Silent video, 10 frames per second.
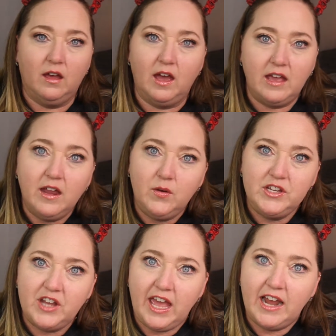I kind of
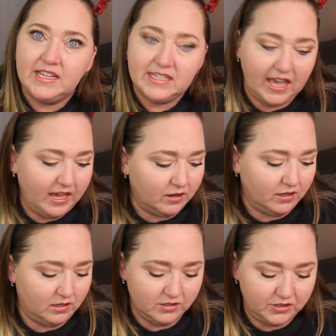wish I had a
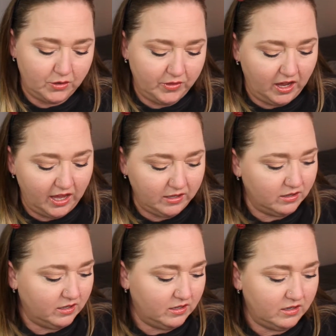scale so that I
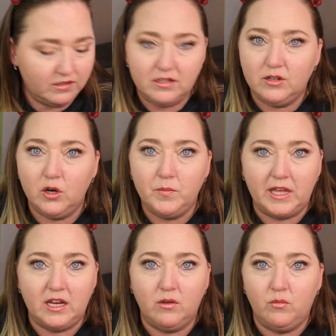could
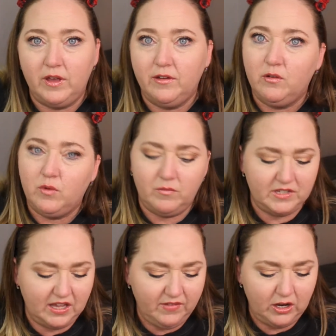determine whether one
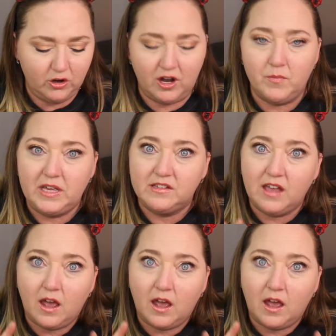was heavier or not, because